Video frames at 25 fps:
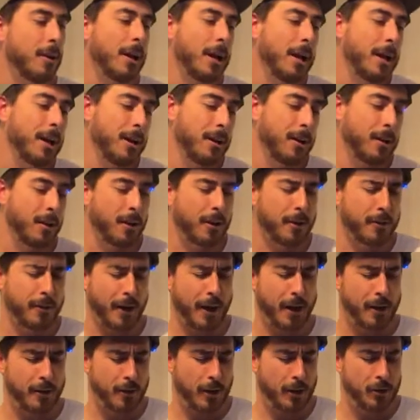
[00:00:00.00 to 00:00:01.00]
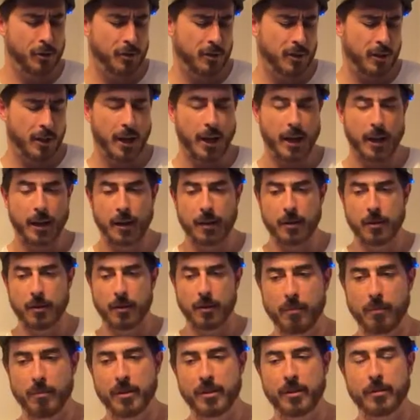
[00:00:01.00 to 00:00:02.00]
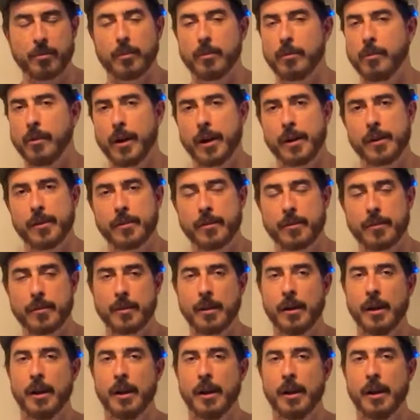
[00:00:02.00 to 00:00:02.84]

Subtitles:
"Hey," because I just said, "Hey, can you some advice?"